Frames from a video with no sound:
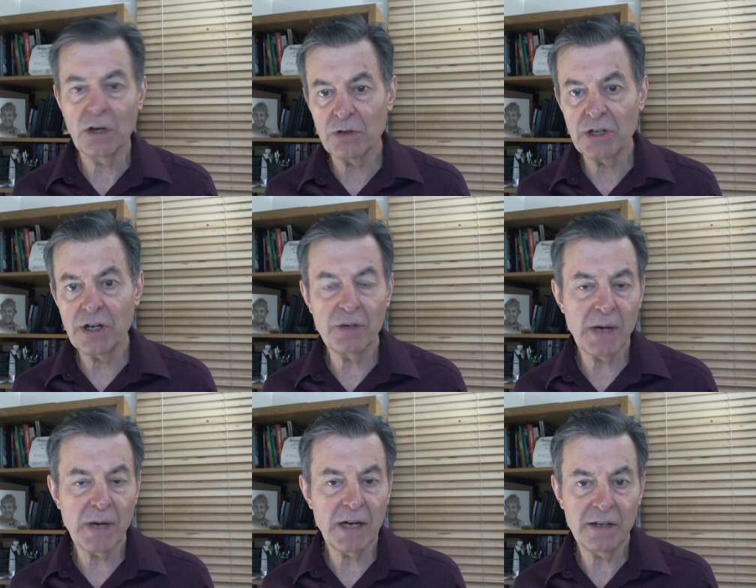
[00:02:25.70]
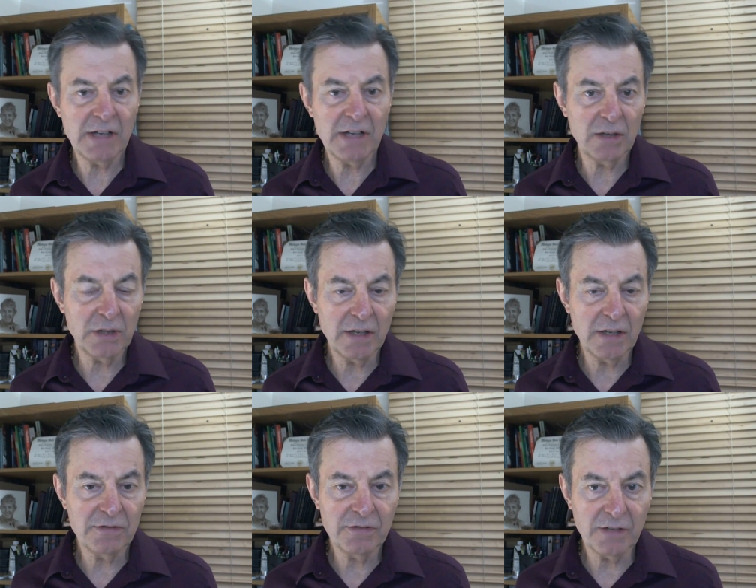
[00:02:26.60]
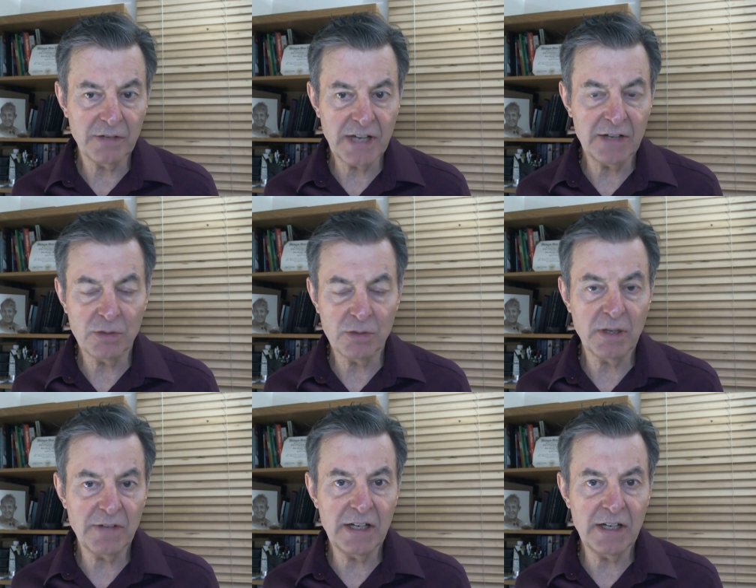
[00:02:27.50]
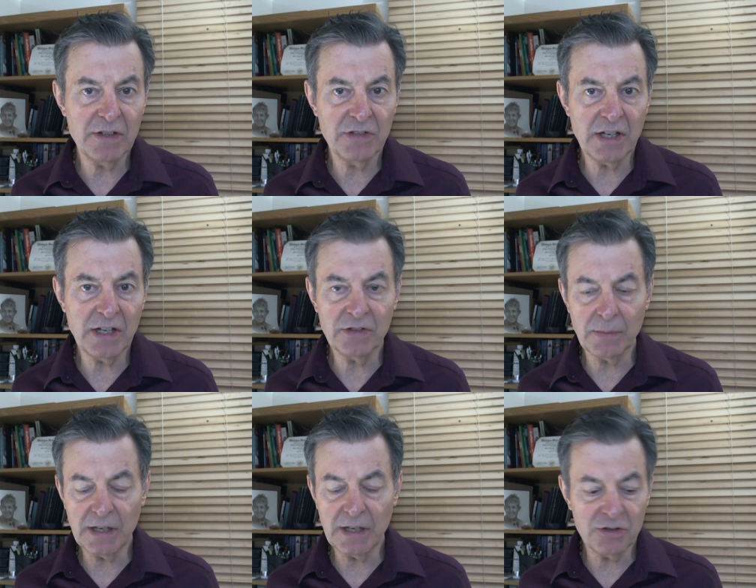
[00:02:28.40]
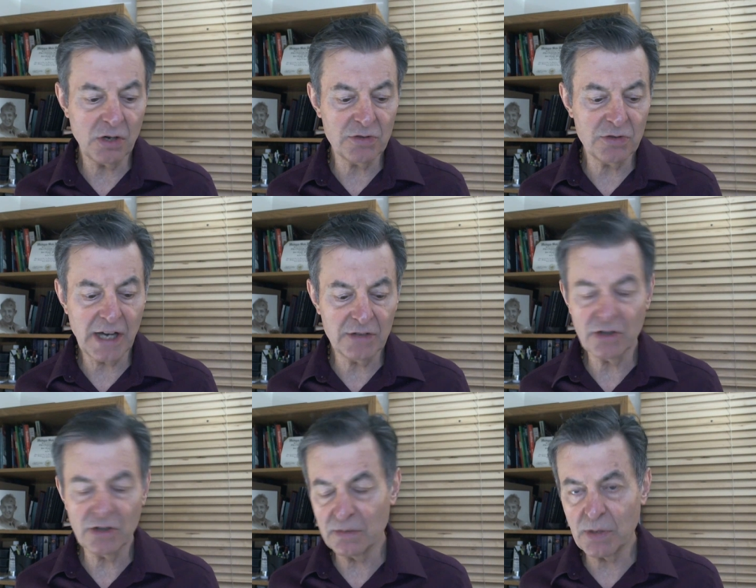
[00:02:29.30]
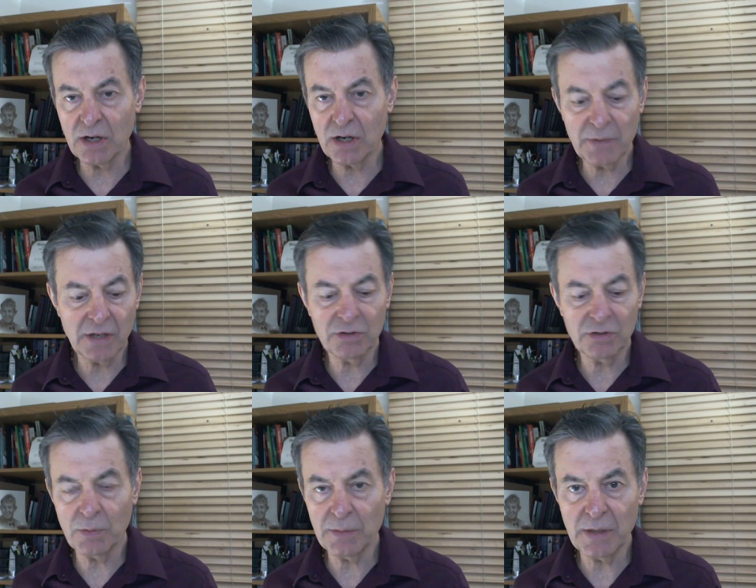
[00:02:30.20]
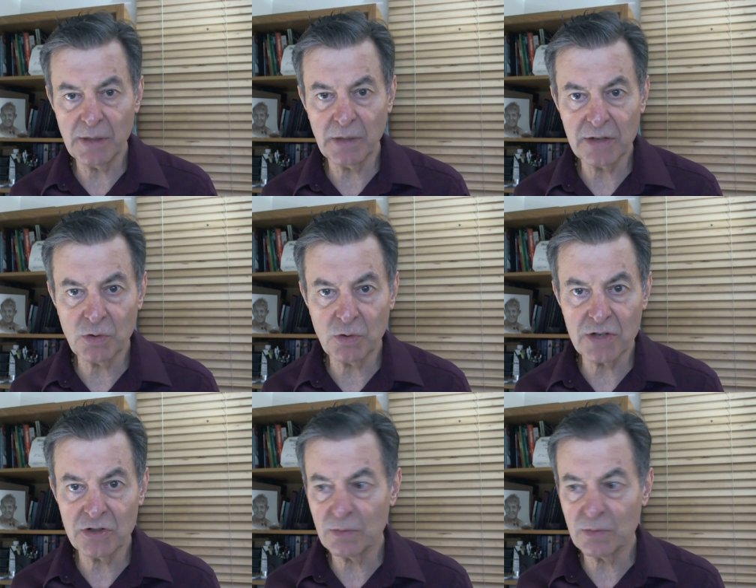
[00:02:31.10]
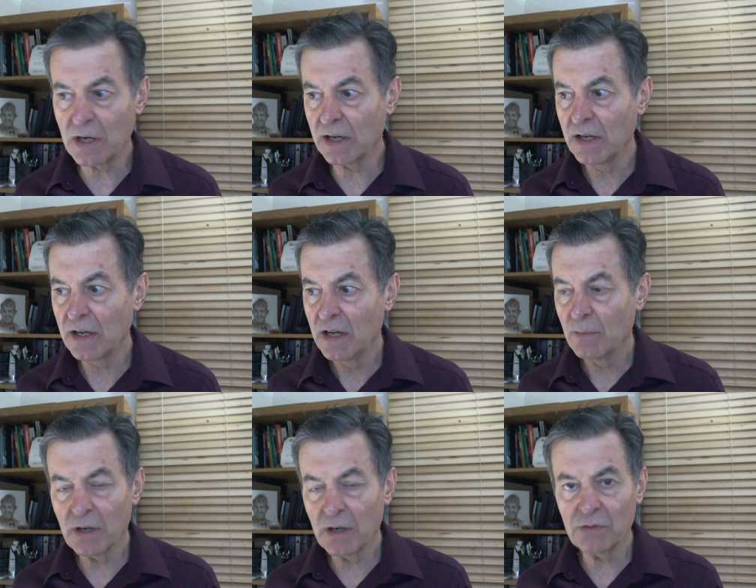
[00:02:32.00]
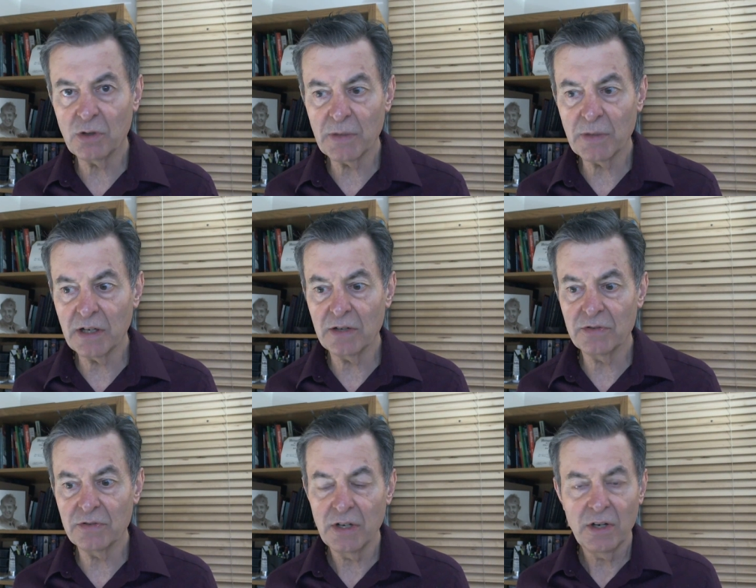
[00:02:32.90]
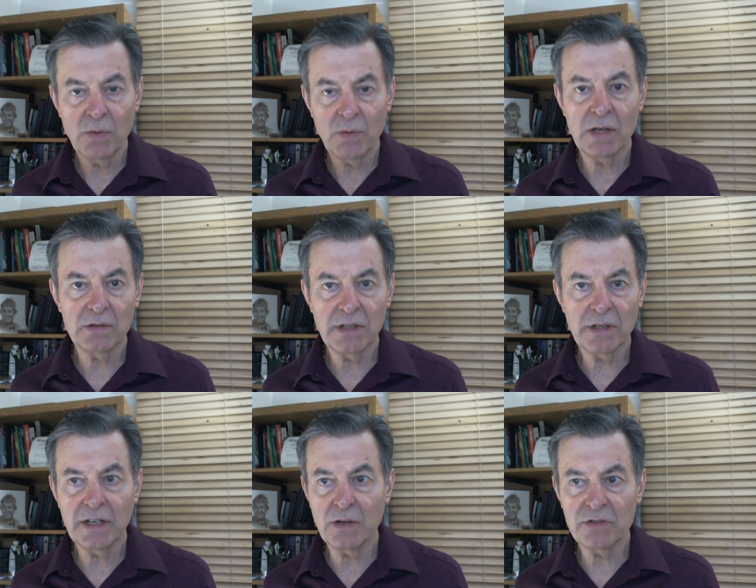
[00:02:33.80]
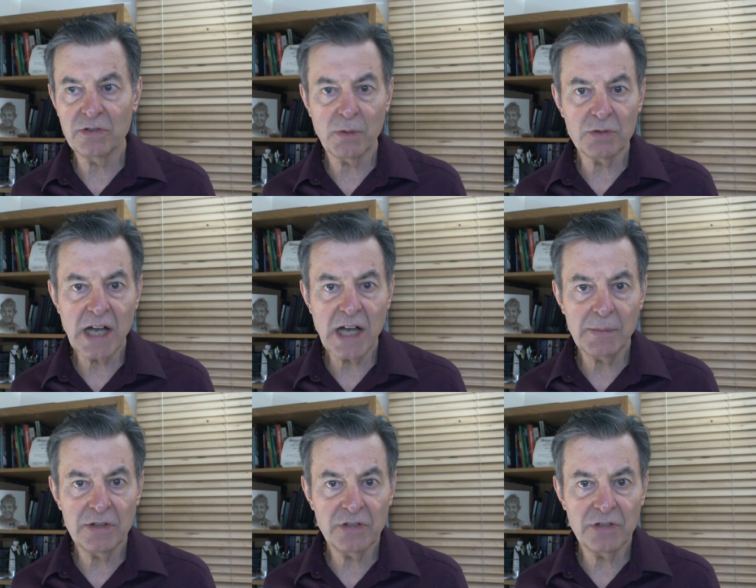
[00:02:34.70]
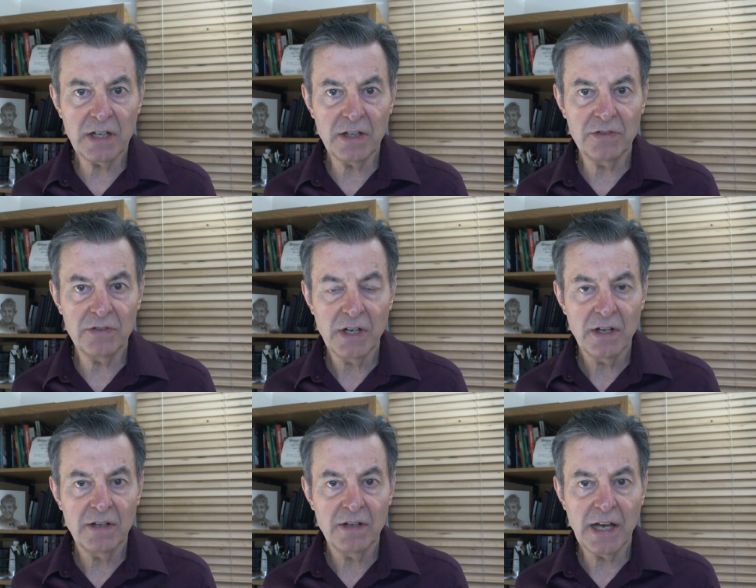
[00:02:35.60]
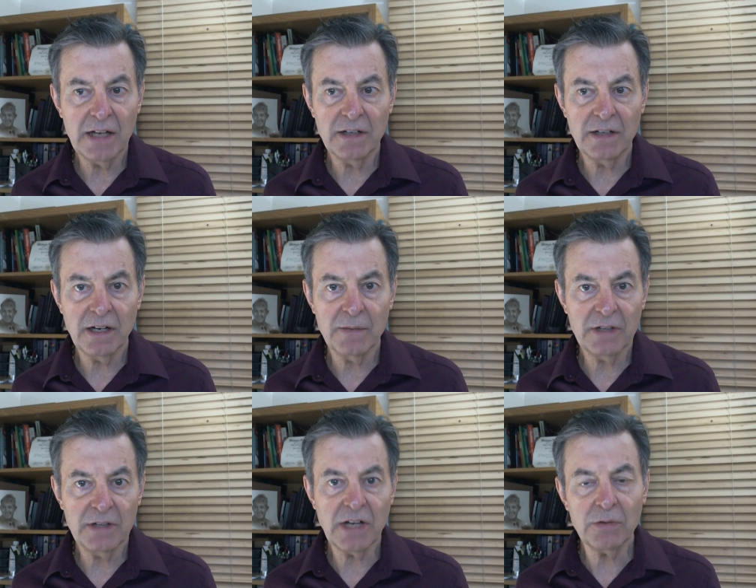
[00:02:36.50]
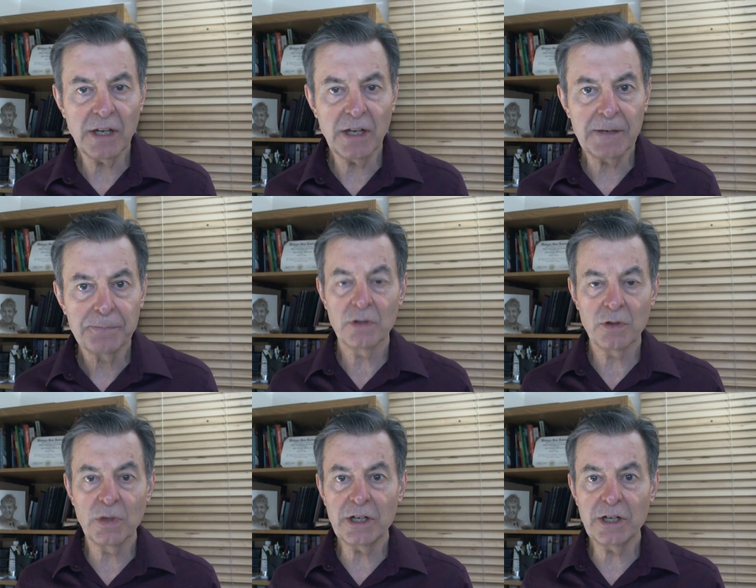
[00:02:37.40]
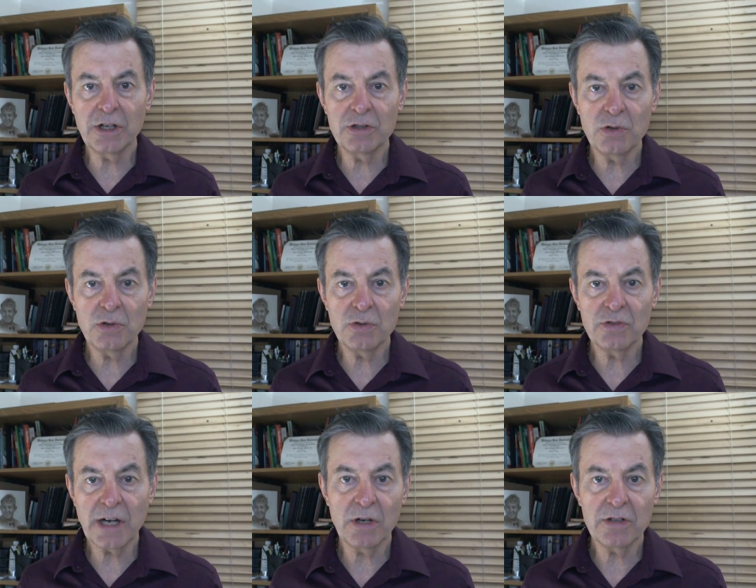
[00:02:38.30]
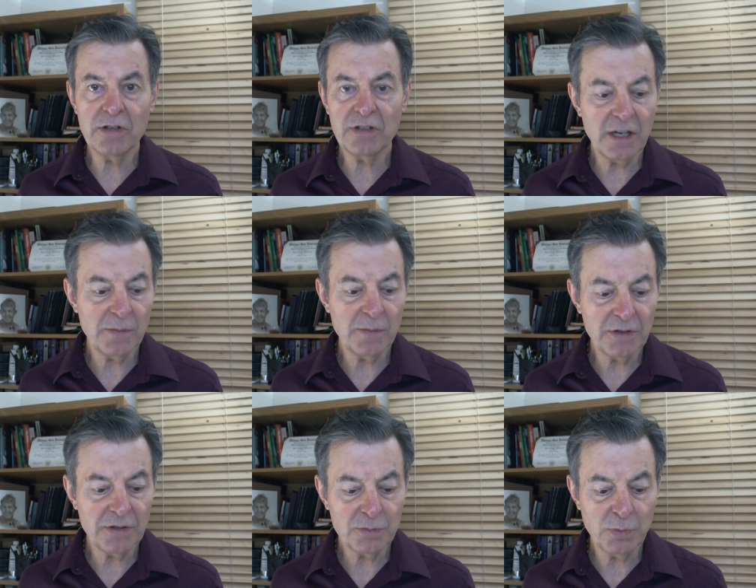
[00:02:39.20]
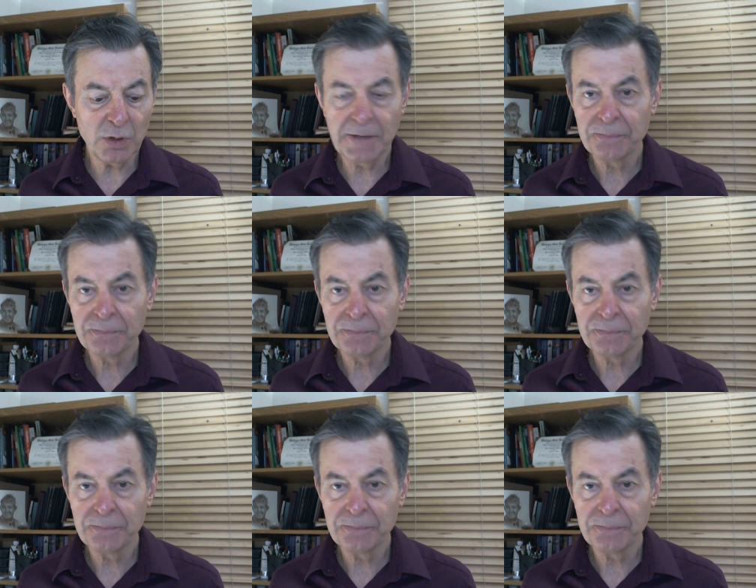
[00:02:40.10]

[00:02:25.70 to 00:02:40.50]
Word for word: cure your body not only of cancer but of any disease. I mean, I chose cancer in part because so many people ask questions about it, but also because, well, it's the most common disease that that's out there. The really good news that I wanted to tell you about this book